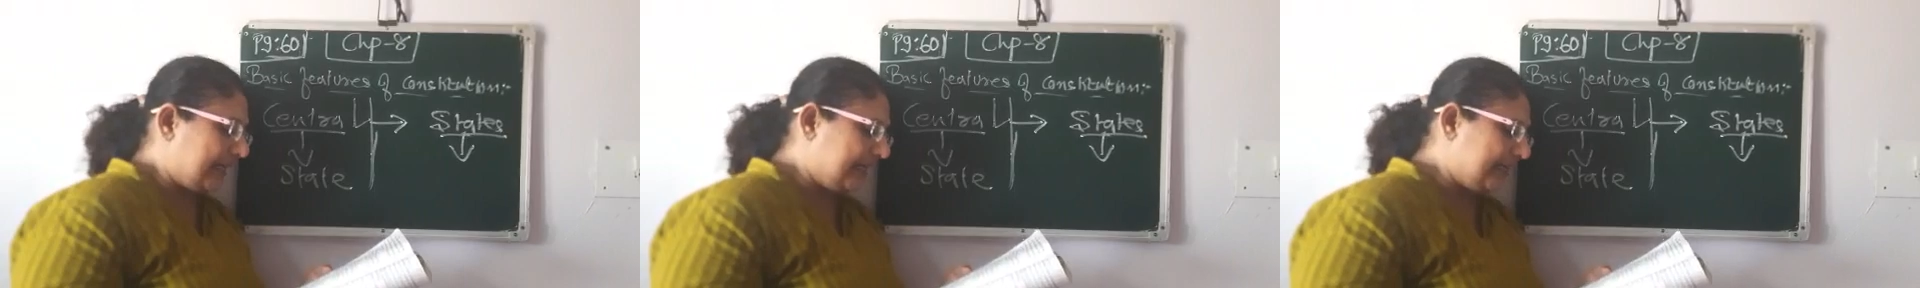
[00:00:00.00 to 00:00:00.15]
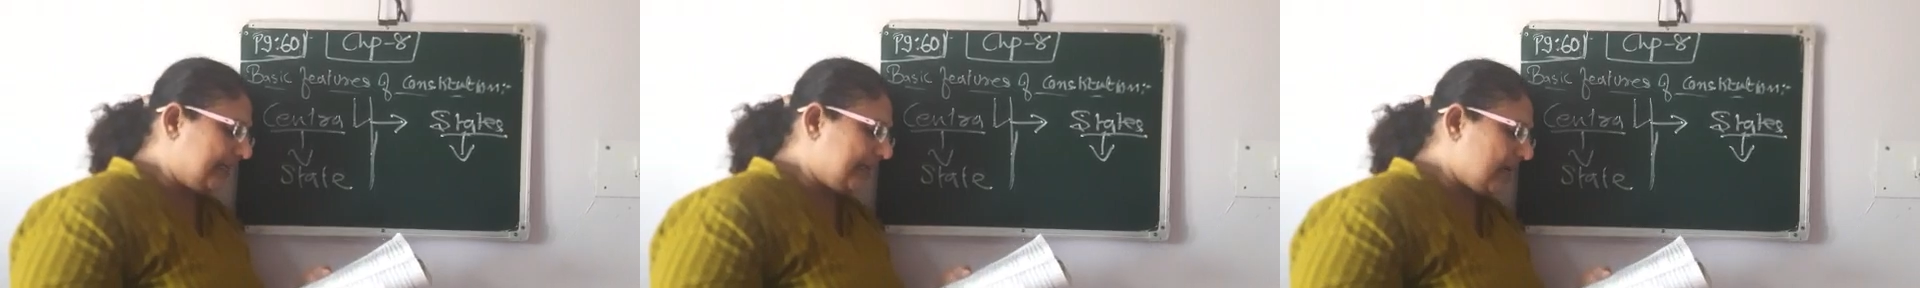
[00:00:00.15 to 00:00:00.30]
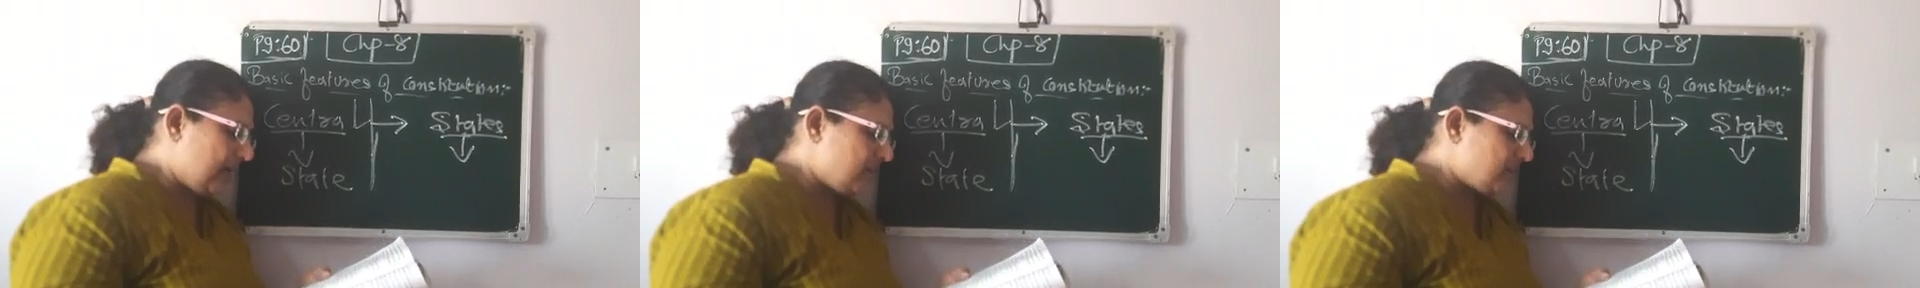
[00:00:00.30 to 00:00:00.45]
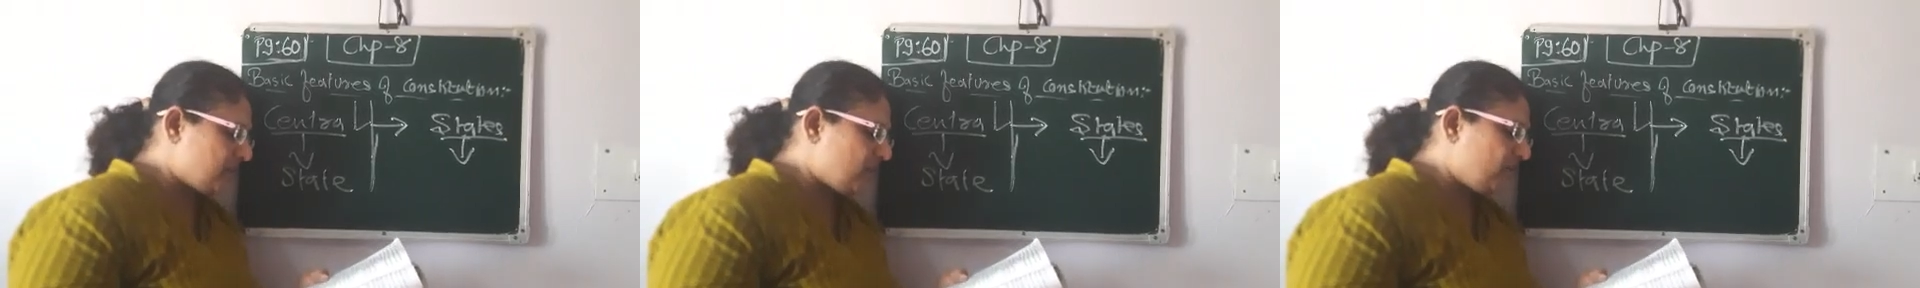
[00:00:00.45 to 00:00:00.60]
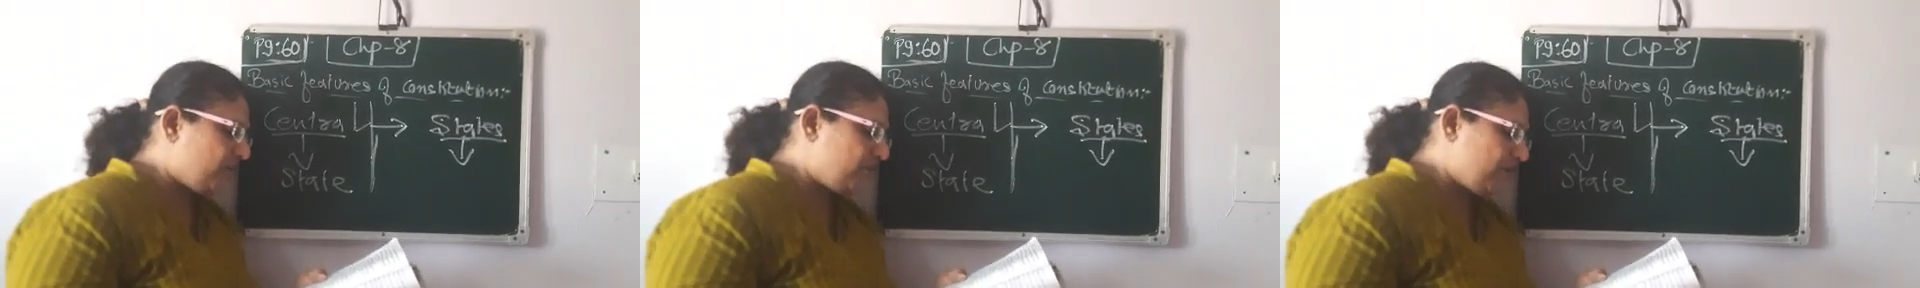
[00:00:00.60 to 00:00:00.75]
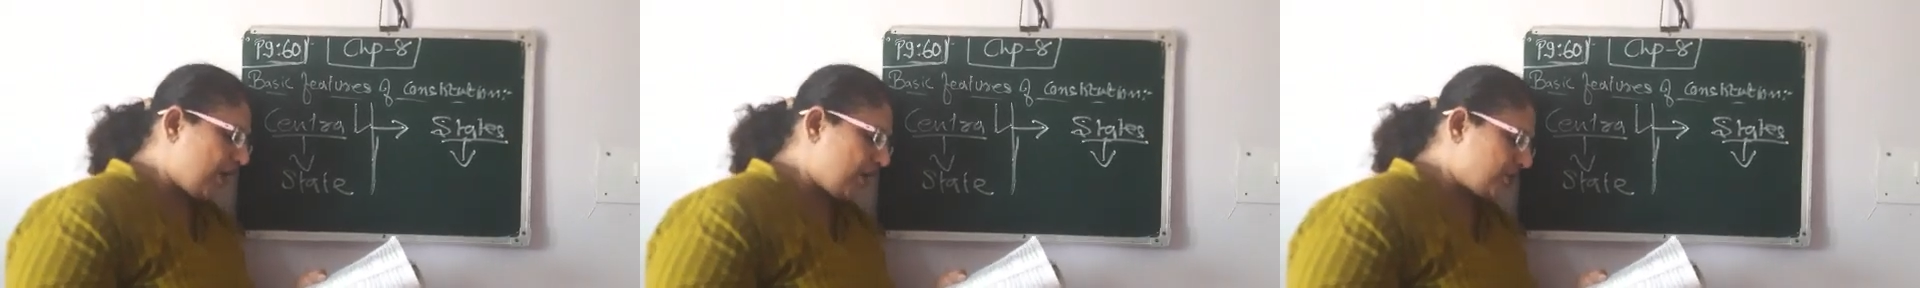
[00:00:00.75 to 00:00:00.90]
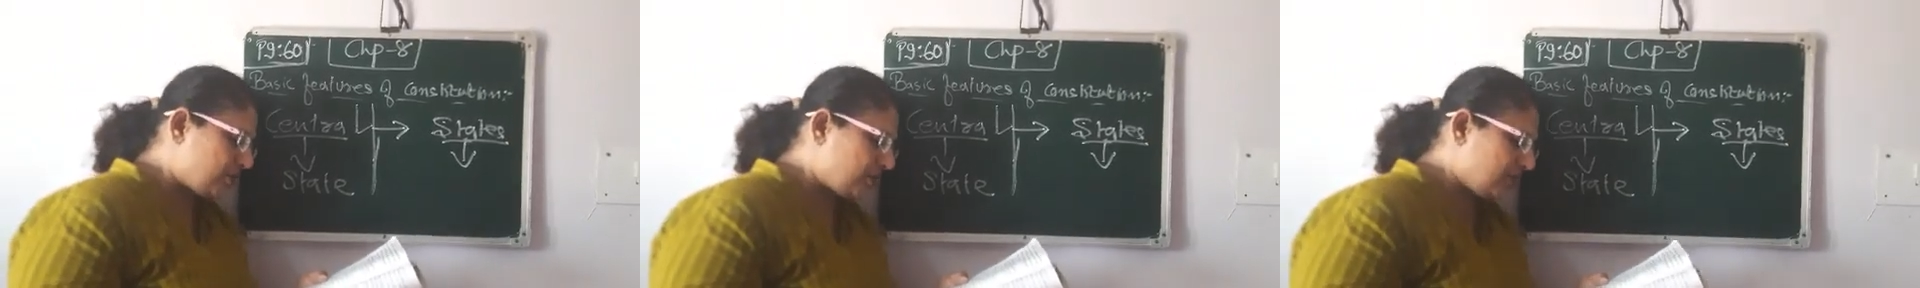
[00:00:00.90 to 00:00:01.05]
areas of
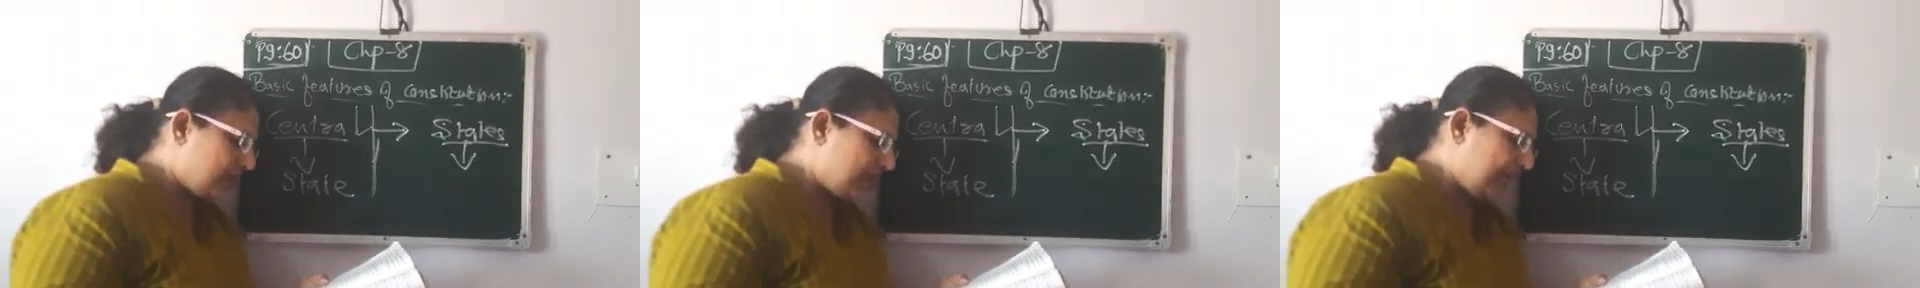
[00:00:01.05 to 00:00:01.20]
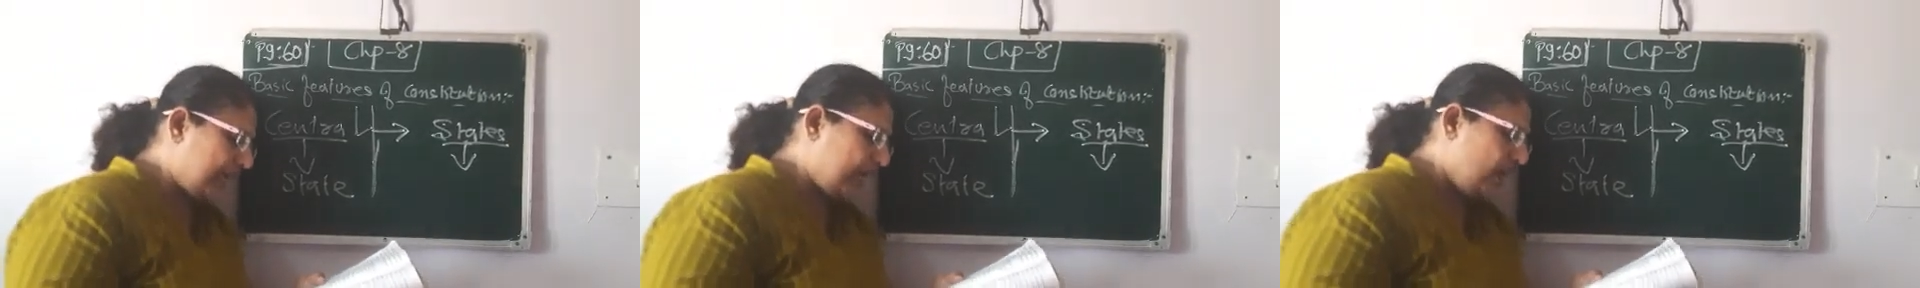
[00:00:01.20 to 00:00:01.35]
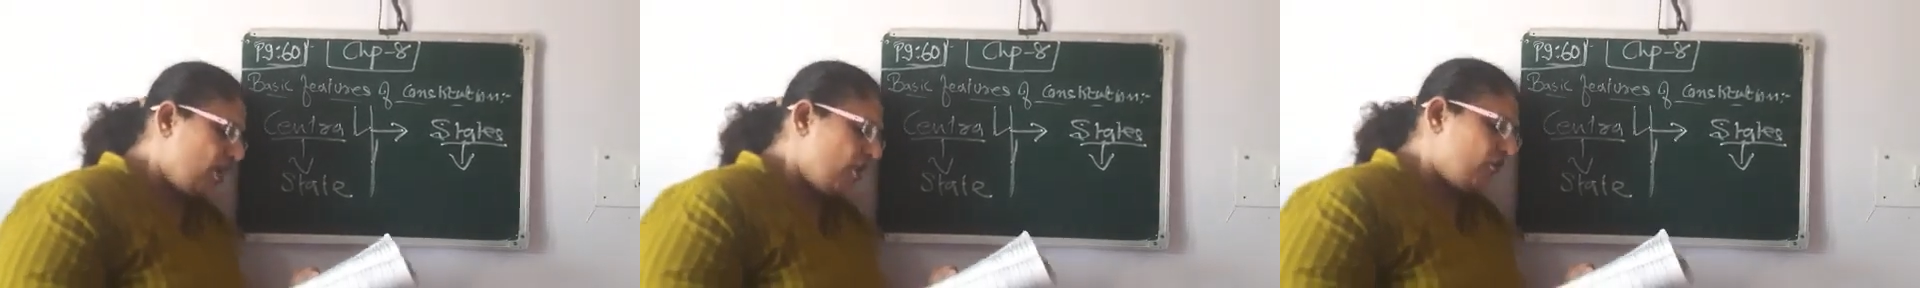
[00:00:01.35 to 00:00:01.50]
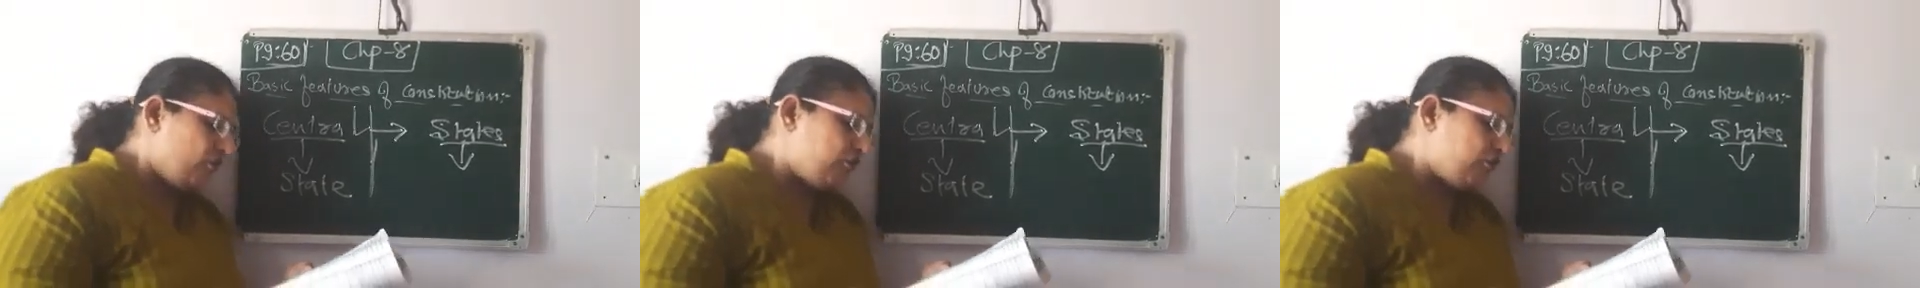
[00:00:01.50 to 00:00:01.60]
functioning